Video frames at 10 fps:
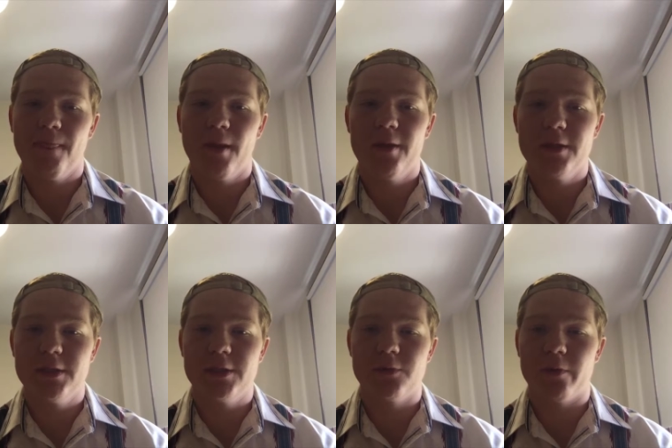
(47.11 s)
this
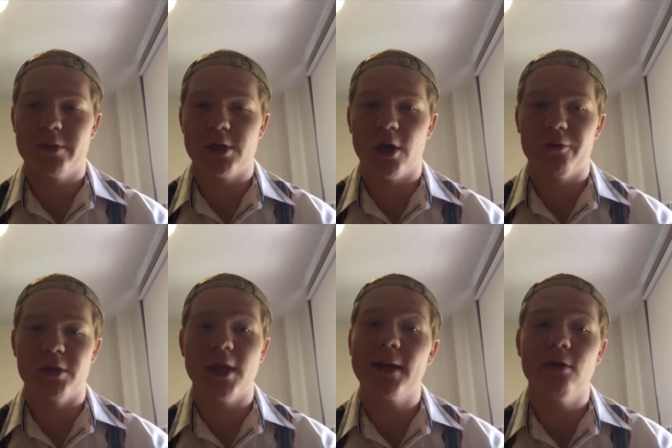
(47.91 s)
is where we start off
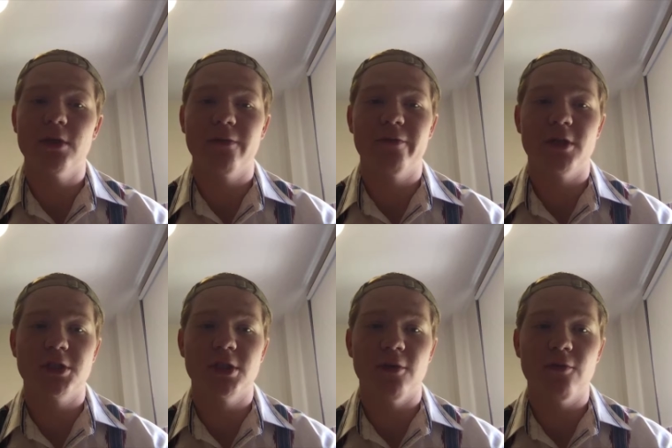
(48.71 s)
with a technical
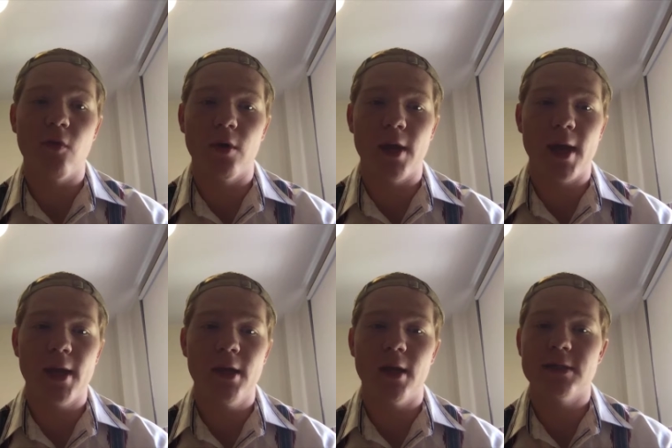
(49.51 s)
definition of foreign
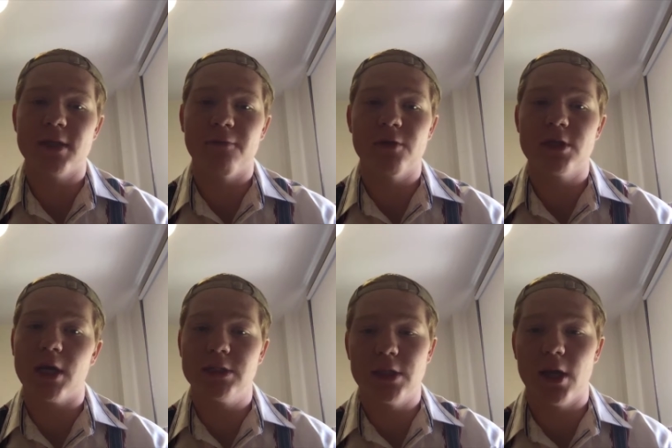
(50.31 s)
aid. As I've
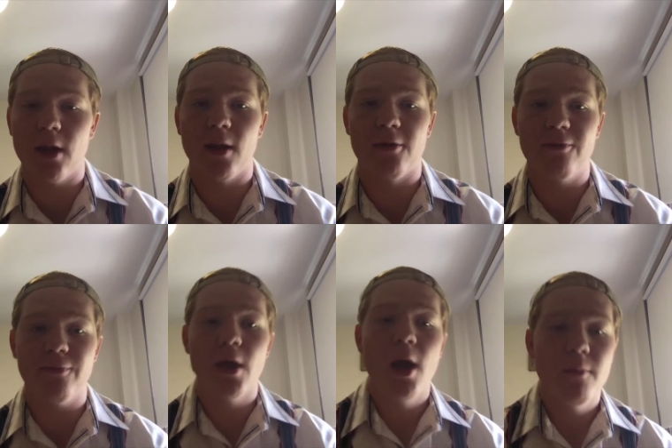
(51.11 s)
discussed in a lot of
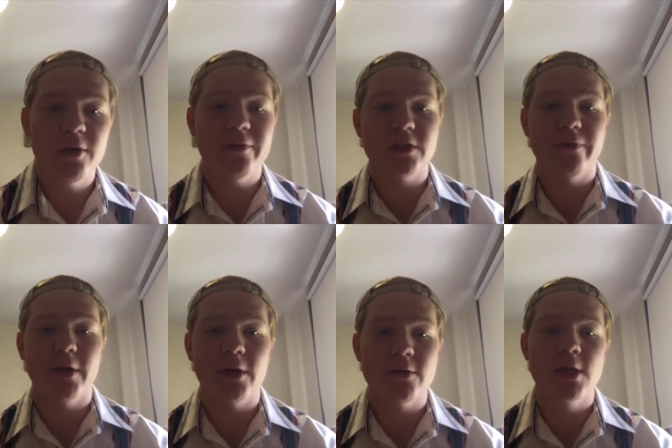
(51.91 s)
previous
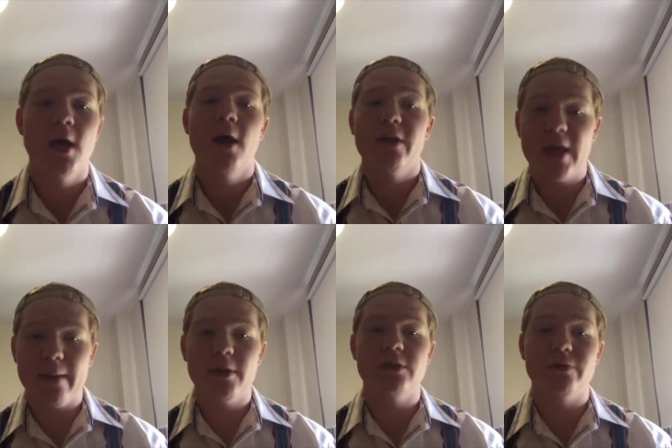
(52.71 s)
videos, the
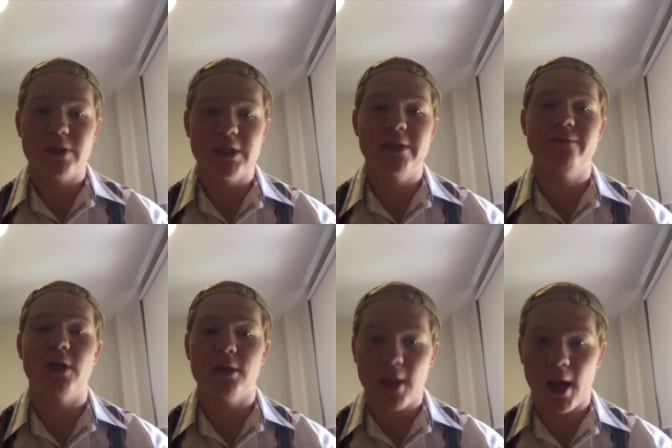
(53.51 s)
Gambia has received
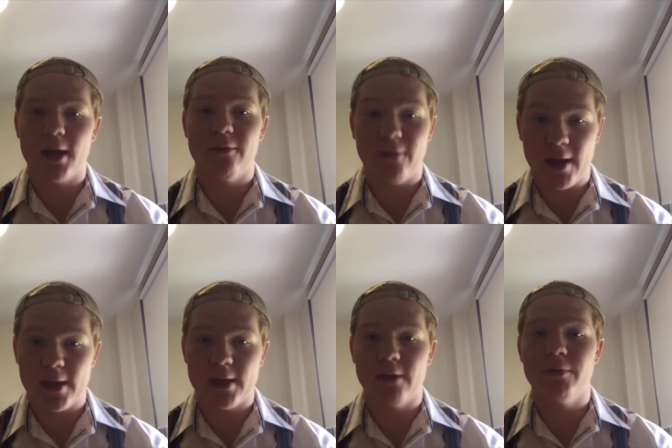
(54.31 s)
a lot of
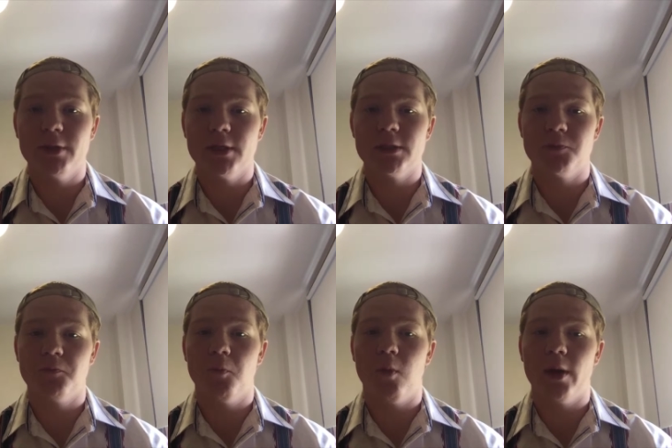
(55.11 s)
aid. It really is
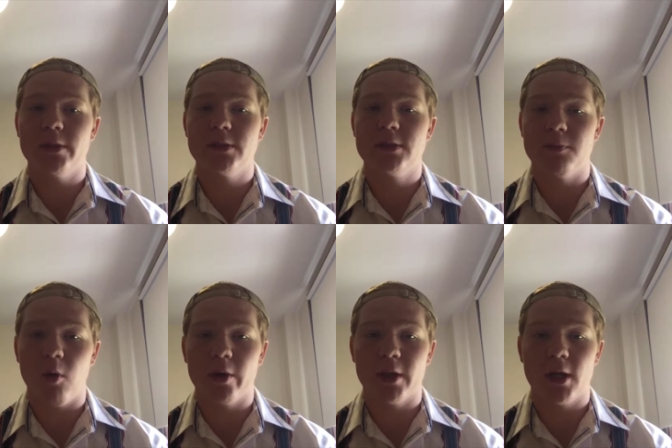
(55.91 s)
what's
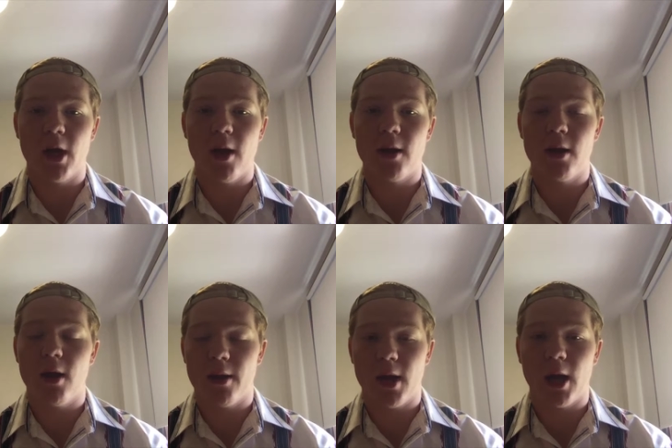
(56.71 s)
supporting the
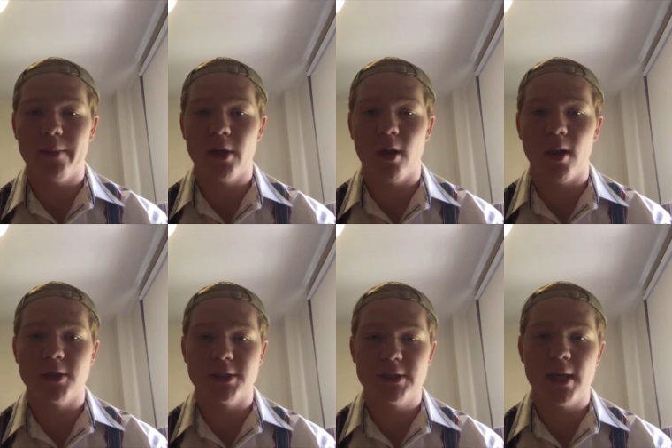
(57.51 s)
economy on a
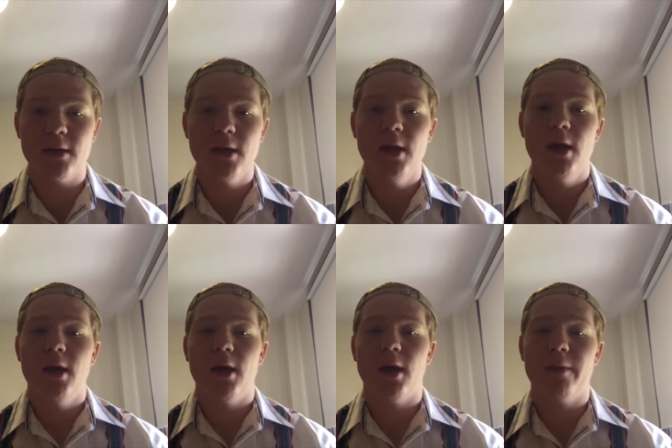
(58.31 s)
large extent.
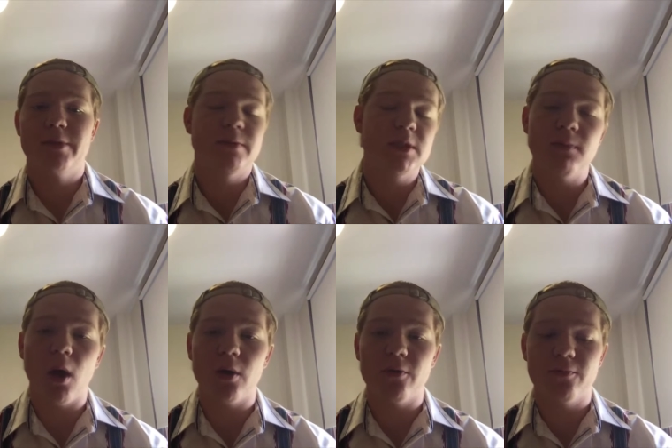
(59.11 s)
Some
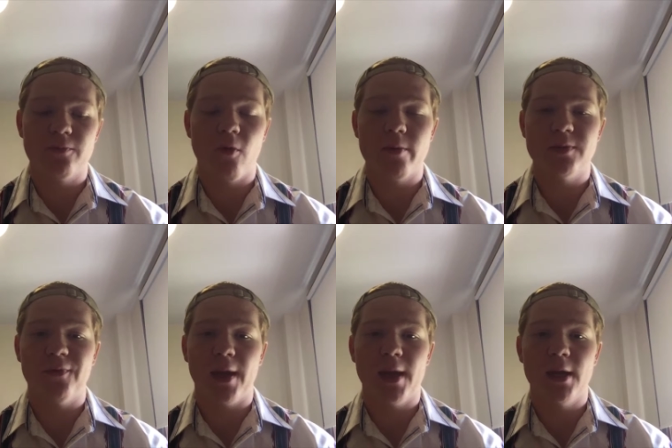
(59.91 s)
smaller forms
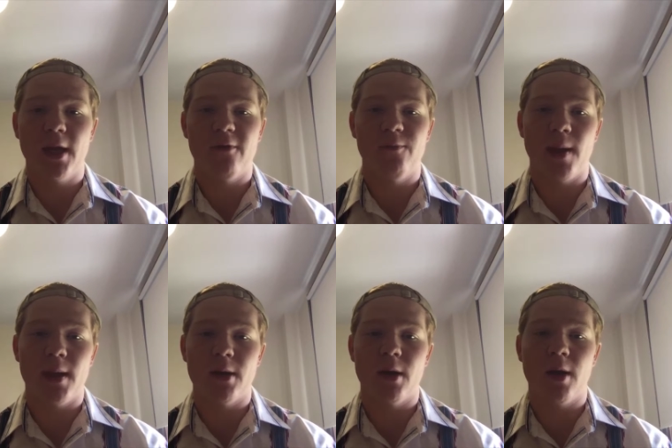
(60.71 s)
of aid have been